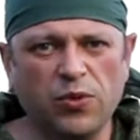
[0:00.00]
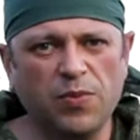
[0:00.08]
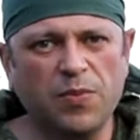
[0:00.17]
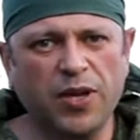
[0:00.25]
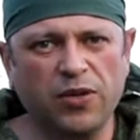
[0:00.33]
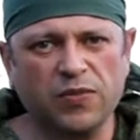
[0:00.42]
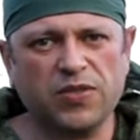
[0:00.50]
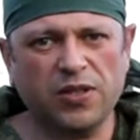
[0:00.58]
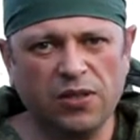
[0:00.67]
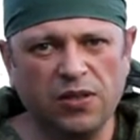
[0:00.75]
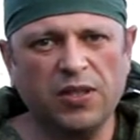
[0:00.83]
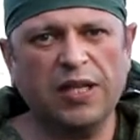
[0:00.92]
be made of
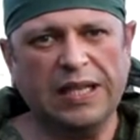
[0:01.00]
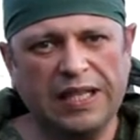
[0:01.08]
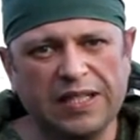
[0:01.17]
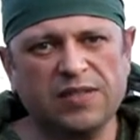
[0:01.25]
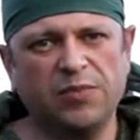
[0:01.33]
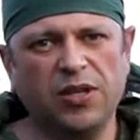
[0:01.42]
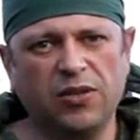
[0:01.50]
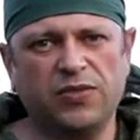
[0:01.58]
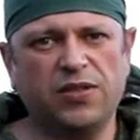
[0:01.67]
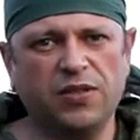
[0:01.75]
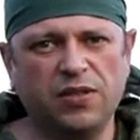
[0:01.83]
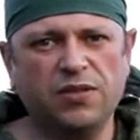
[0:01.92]
steel is made of
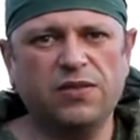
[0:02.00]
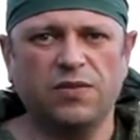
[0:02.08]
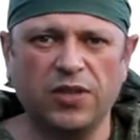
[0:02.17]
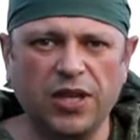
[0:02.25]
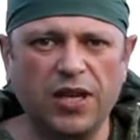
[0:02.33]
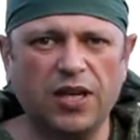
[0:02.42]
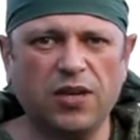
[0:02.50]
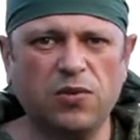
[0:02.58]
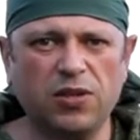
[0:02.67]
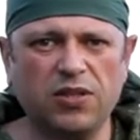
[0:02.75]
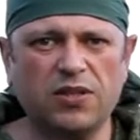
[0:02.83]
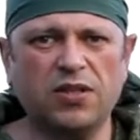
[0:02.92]
steel. Very high
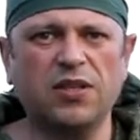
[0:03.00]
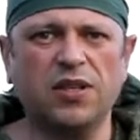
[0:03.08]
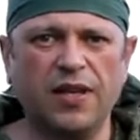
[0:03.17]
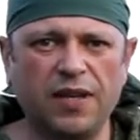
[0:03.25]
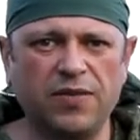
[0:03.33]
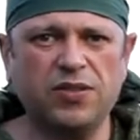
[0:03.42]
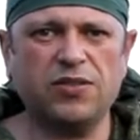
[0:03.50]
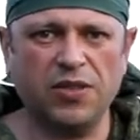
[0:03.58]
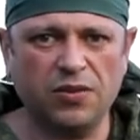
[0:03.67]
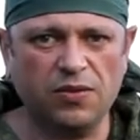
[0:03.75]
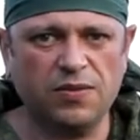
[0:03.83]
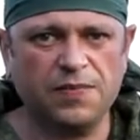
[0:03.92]
quality, heavy
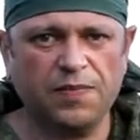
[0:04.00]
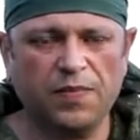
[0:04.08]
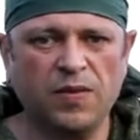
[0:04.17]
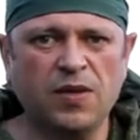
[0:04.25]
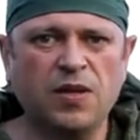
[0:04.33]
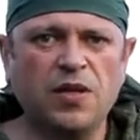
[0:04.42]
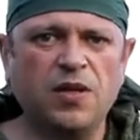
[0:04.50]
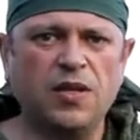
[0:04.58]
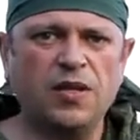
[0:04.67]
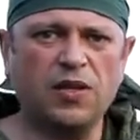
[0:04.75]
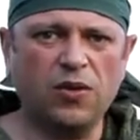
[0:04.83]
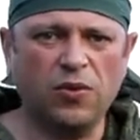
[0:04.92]
steel.
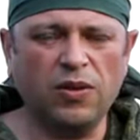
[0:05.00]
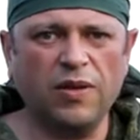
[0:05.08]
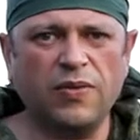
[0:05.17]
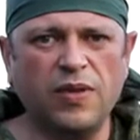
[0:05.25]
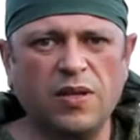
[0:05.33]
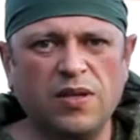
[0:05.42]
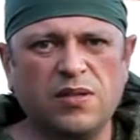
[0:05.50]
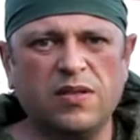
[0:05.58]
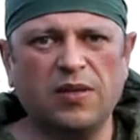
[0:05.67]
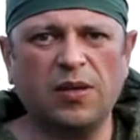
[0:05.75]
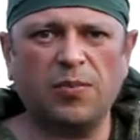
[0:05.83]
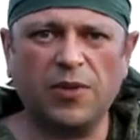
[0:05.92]
The only thing
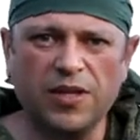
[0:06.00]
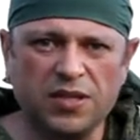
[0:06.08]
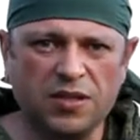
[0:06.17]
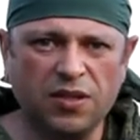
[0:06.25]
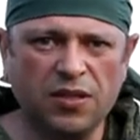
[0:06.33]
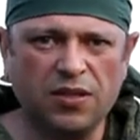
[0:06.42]
that are plastic